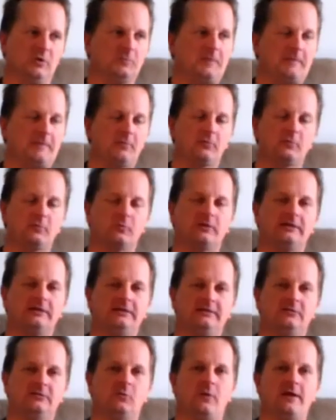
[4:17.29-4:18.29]
people really
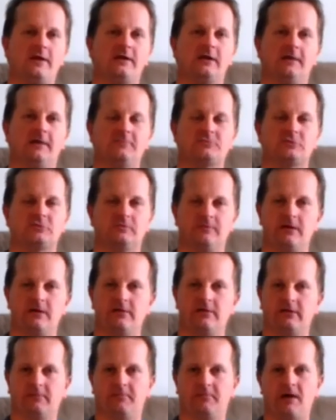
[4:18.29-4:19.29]
need to wake up to
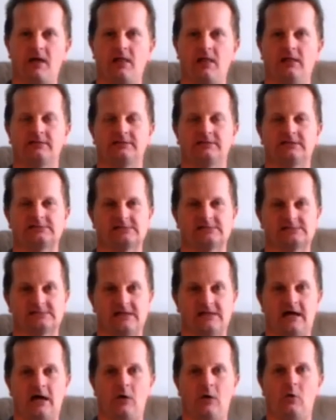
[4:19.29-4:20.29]
American politics as
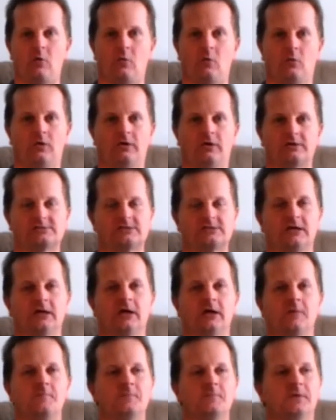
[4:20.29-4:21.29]
to how it works.
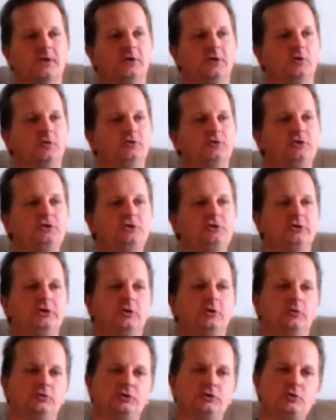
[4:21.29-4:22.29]
You
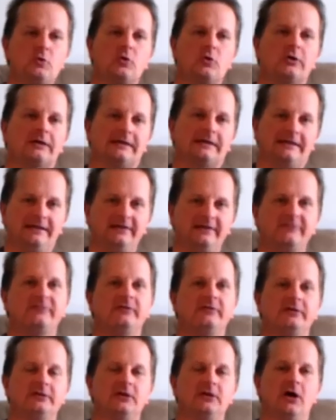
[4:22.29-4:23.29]
are
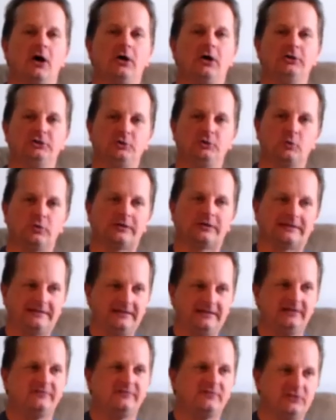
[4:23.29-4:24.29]
given
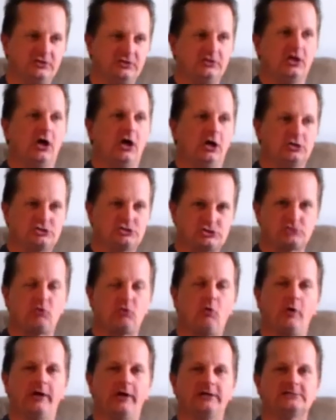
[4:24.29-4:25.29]
a
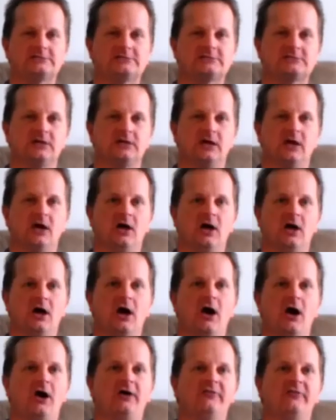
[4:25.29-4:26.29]
choice
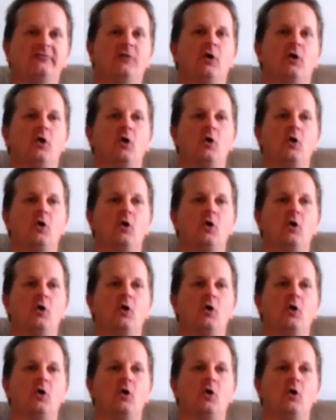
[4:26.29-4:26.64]
of